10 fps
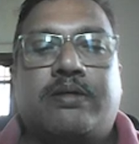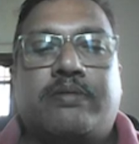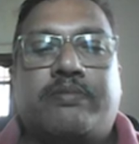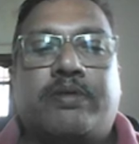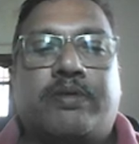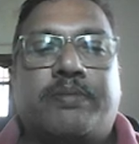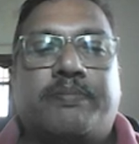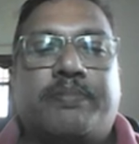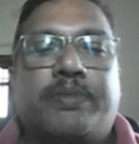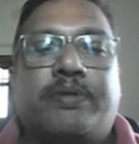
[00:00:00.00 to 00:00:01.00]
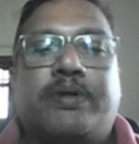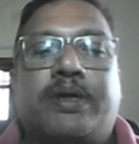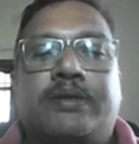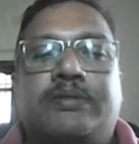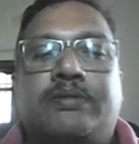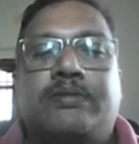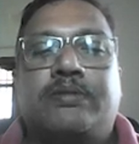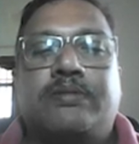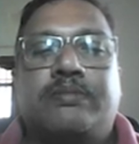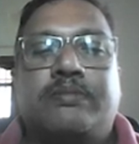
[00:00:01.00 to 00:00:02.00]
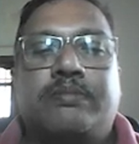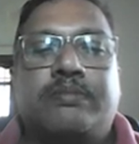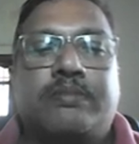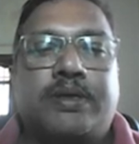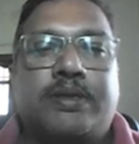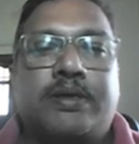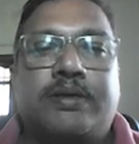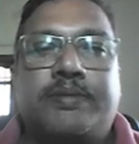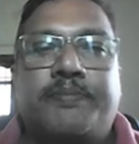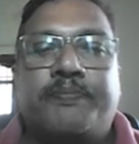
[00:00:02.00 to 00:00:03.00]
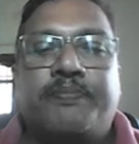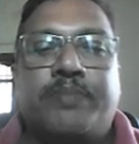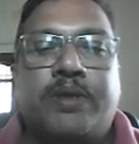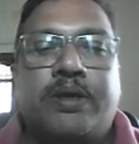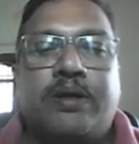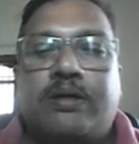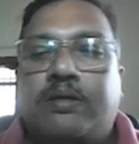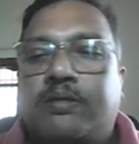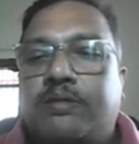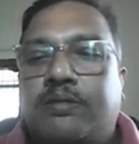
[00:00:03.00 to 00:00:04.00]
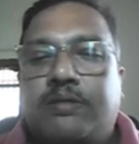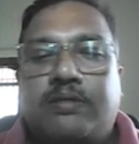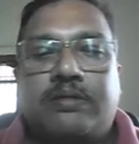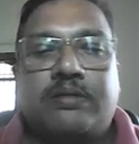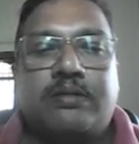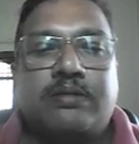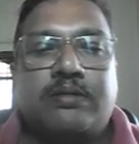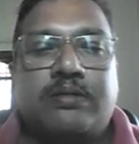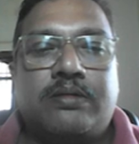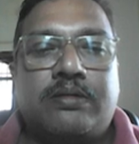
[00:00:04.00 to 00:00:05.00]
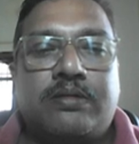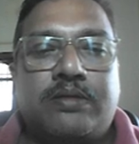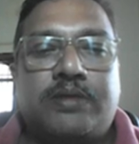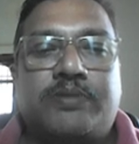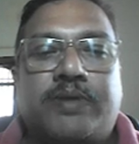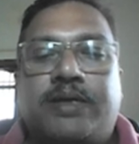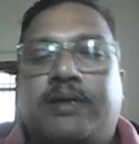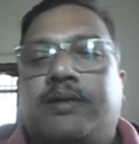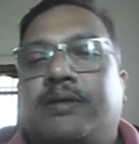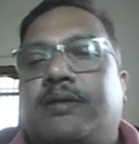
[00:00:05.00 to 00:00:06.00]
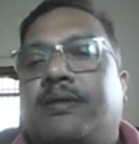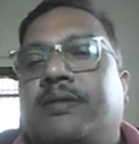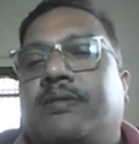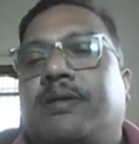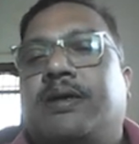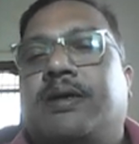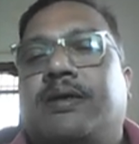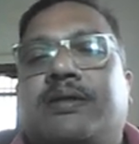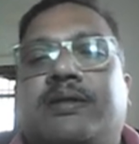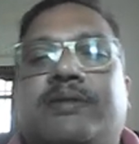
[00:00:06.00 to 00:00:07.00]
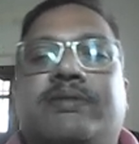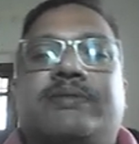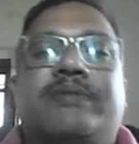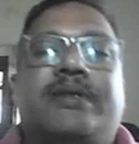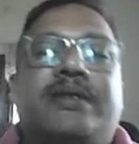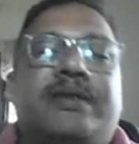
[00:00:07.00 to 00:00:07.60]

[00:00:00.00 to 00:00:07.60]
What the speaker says: photon. Okay, so I think uh, this one. Okay, it was very